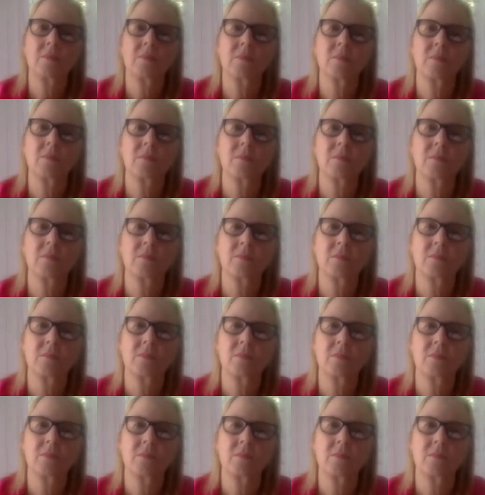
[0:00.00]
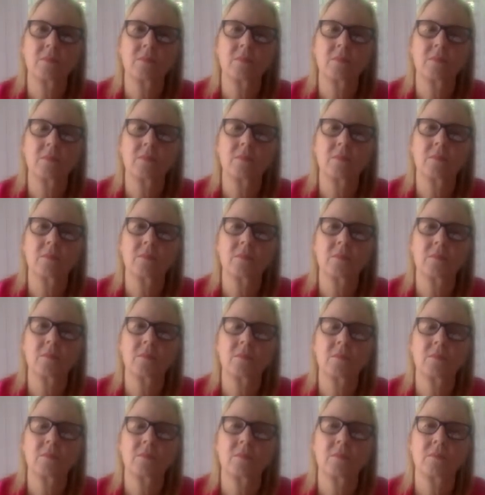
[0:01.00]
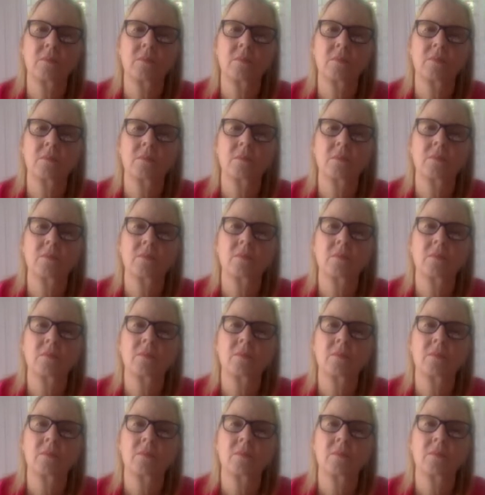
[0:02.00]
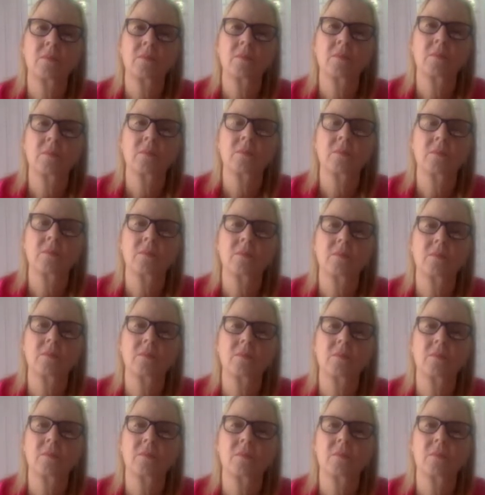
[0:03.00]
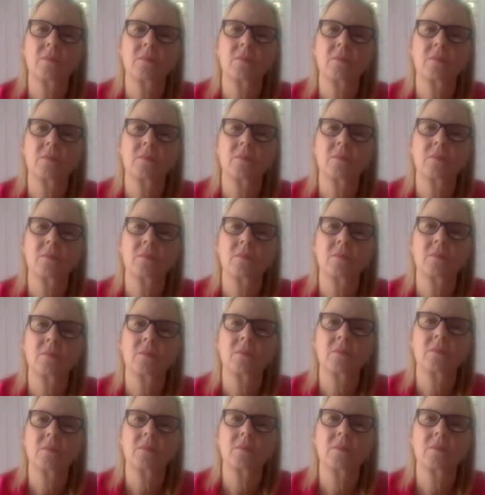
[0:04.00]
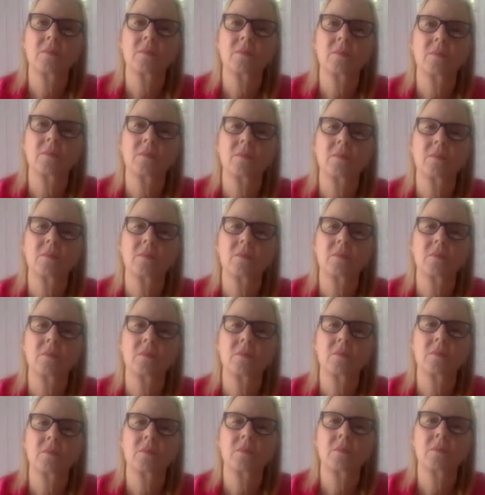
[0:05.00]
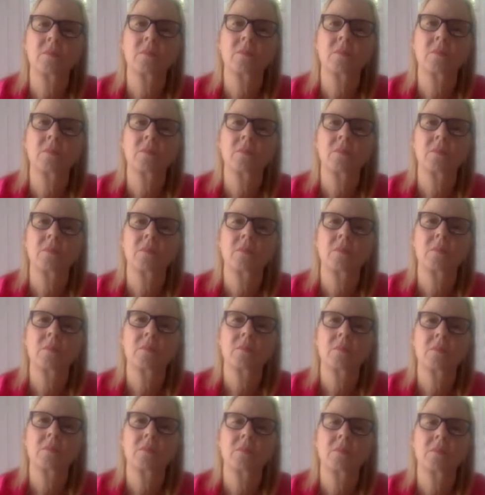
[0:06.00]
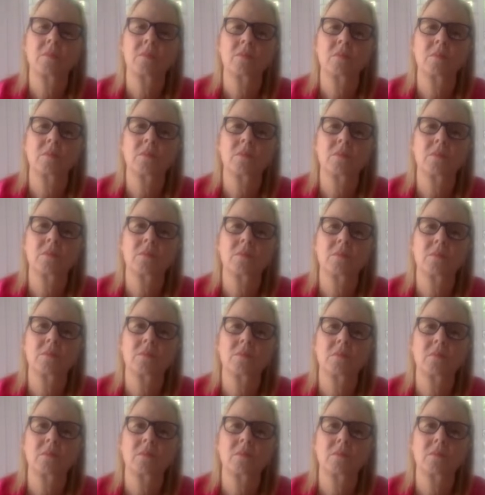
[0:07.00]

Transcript: (not speaking)